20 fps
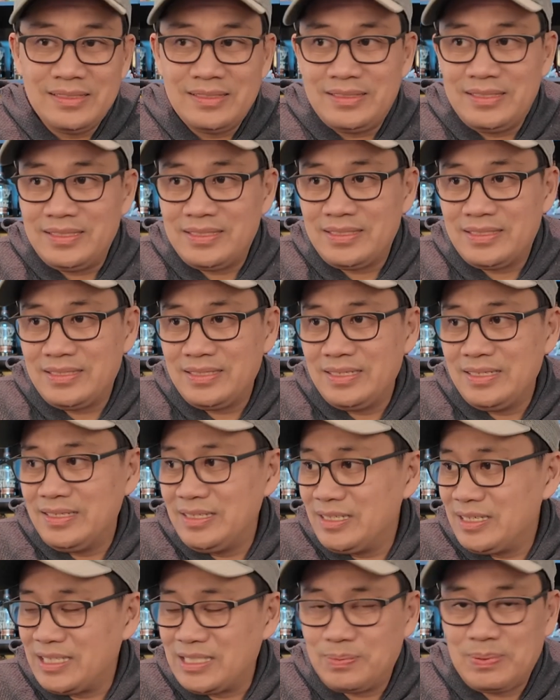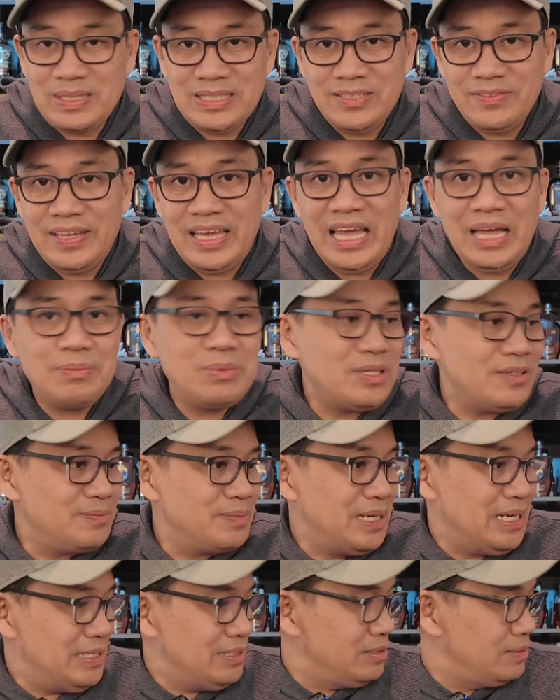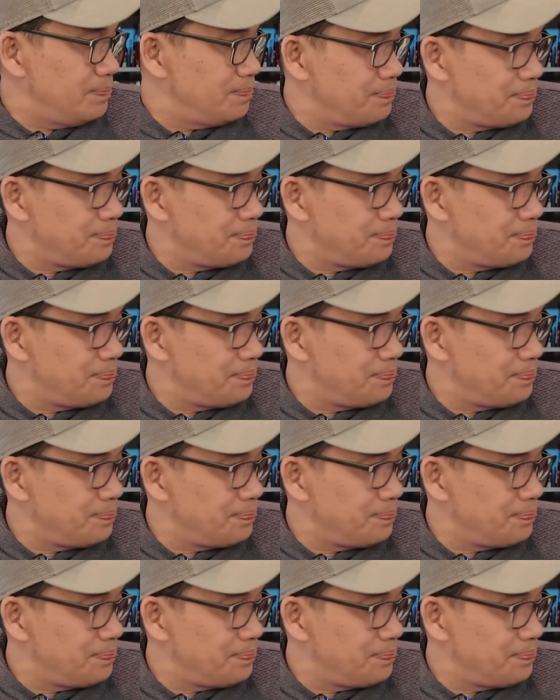expensive habit of mine.